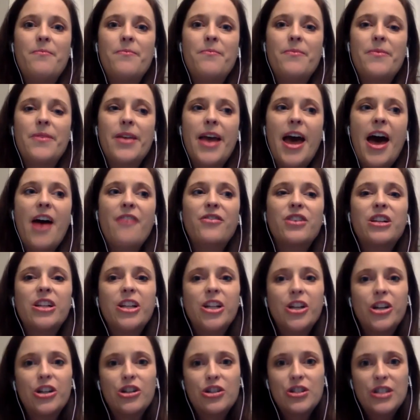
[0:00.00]
have a
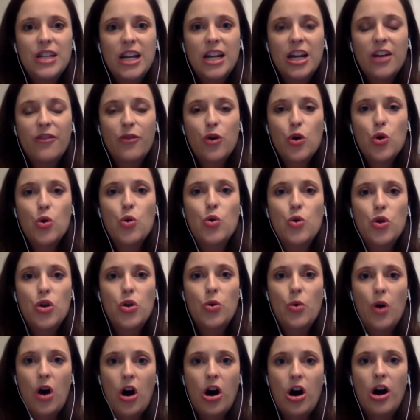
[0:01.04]
clear understanding of who
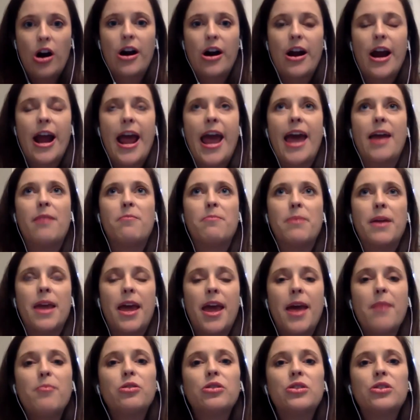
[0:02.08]
you are and be
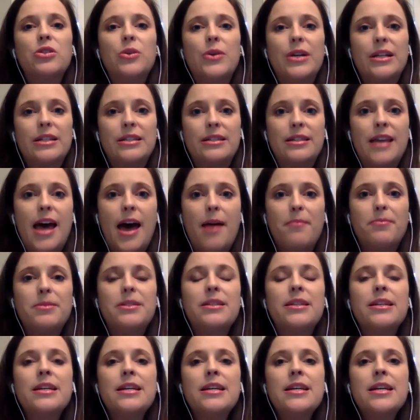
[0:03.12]
able to
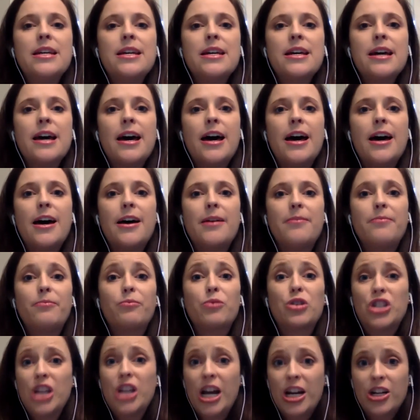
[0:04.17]
accept
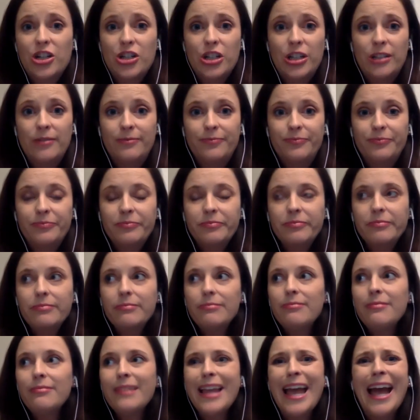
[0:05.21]
rejection.
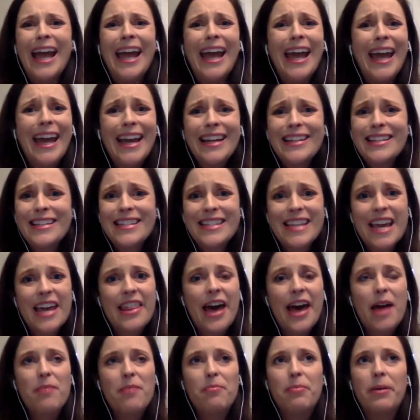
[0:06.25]
I hate to say
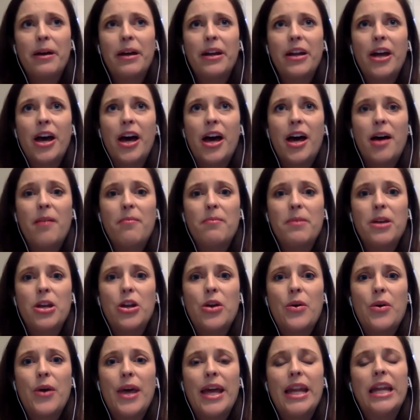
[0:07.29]
that, but
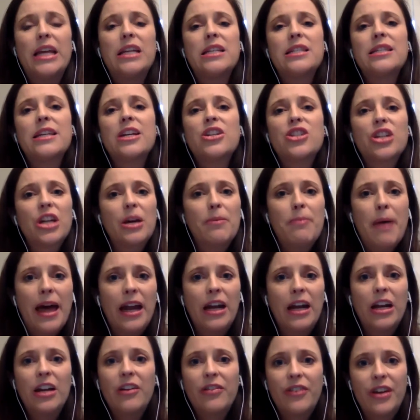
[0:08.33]
it is such a
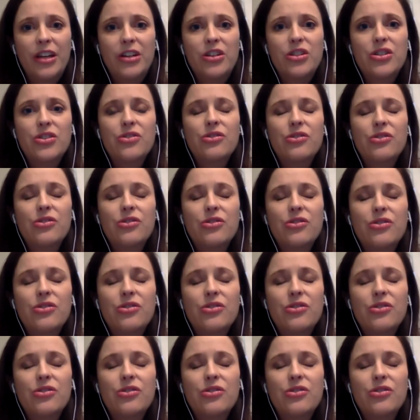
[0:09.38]
competitive industry.